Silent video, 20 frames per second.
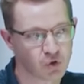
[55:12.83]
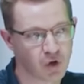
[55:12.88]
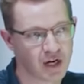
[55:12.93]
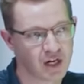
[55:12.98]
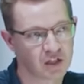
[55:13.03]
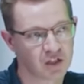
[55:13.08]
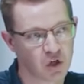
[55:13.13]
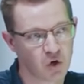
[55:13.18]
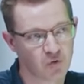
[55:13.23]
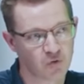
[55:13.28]

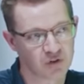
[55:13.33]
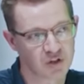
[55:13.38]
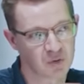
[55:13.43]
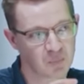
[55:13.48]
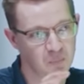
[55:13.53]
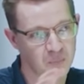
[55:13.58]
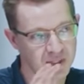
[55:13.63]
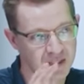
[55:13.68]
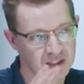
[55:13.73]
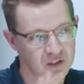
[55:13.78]
try to go for
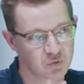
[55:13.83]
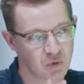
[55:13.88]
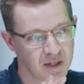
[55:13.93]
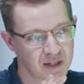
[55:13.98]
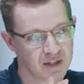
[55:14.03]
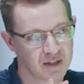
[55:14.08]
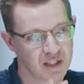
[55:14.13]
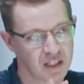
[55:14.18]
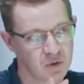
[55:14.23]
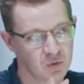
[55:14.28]
the biggest
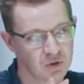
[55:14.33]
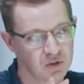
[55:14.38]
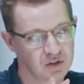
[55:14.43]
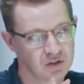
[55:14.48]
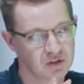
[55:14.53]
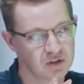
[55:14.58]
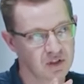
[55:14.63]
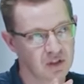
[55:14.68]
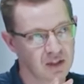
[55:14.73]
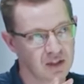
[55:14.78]
ranking
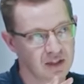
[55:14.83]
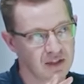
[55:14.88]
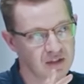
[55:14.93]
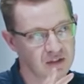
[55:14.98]
keywords.